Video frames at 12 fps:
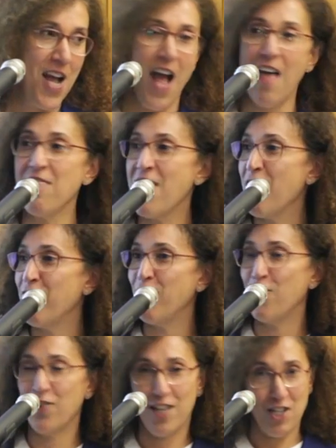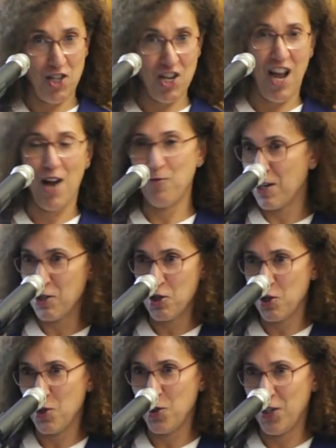And therefore, the Shia were
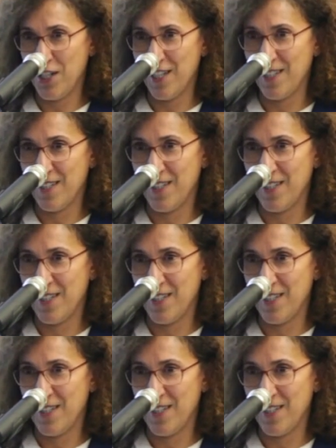Shiite.